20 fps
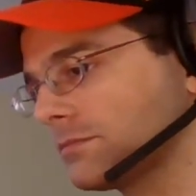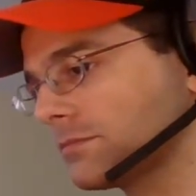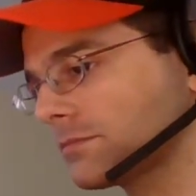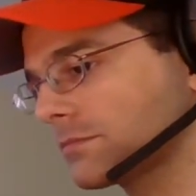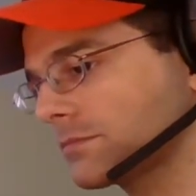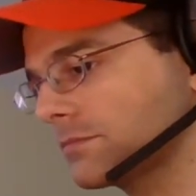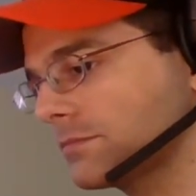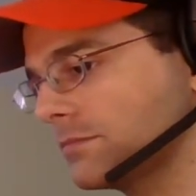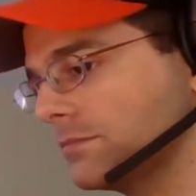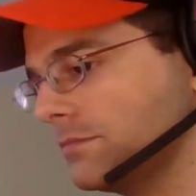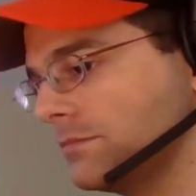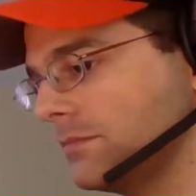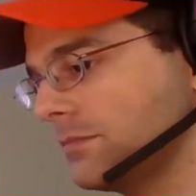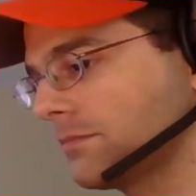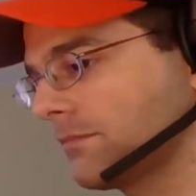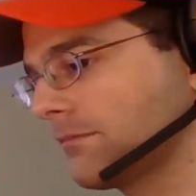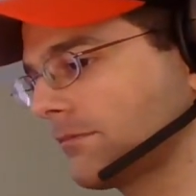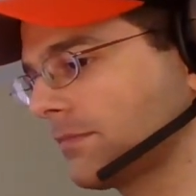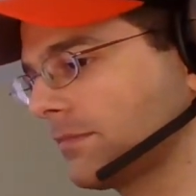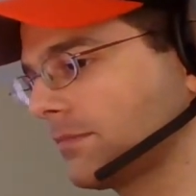
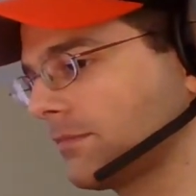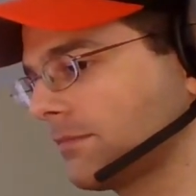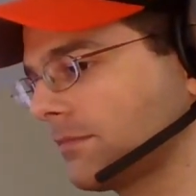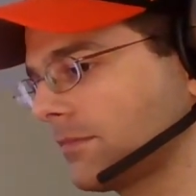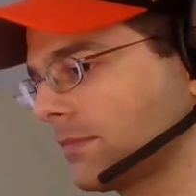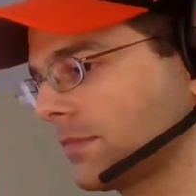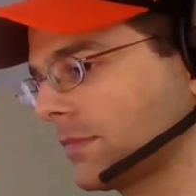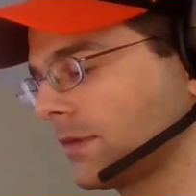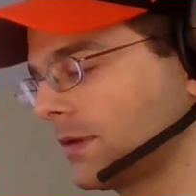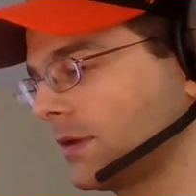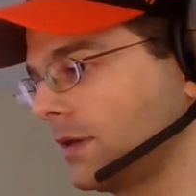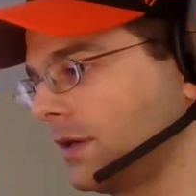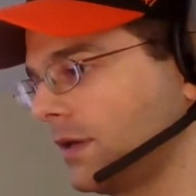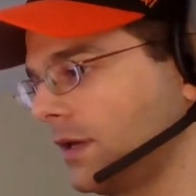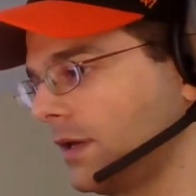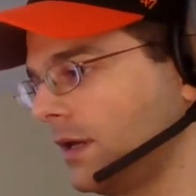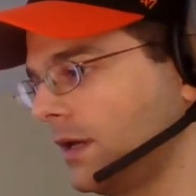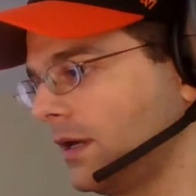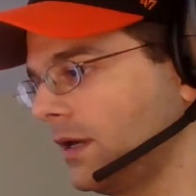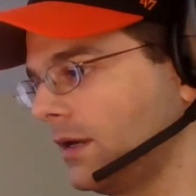
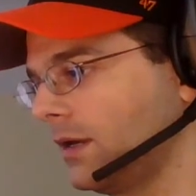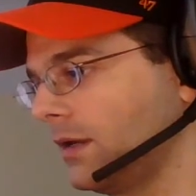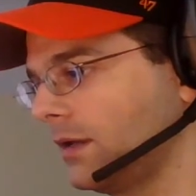(silence)